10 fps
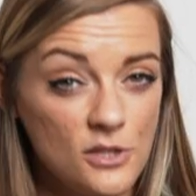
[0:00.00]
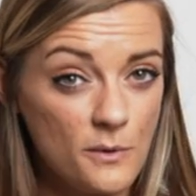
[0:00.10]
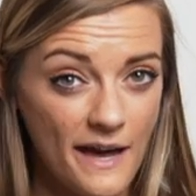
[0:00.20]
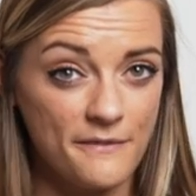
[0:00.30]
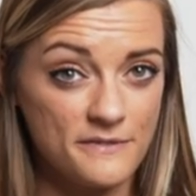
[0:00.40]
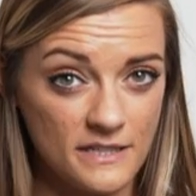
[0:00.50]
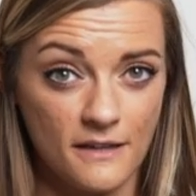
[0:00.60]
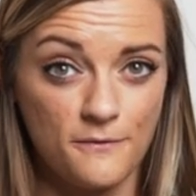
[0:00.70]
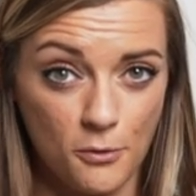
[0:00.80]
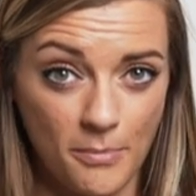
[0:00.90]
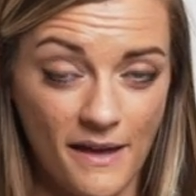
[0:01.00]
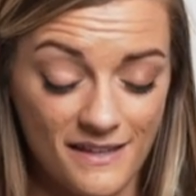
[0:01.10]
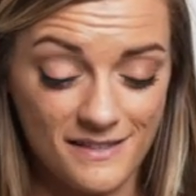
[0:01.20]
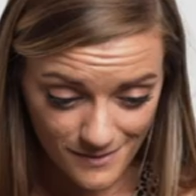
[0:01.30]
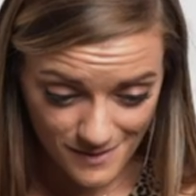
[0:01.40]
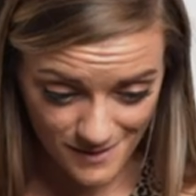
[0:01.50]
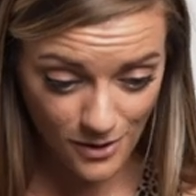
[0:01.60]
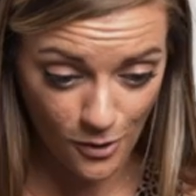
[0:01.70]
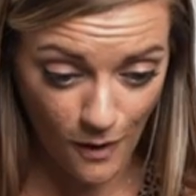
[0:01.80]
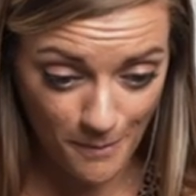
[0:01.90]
you have to give your pet. So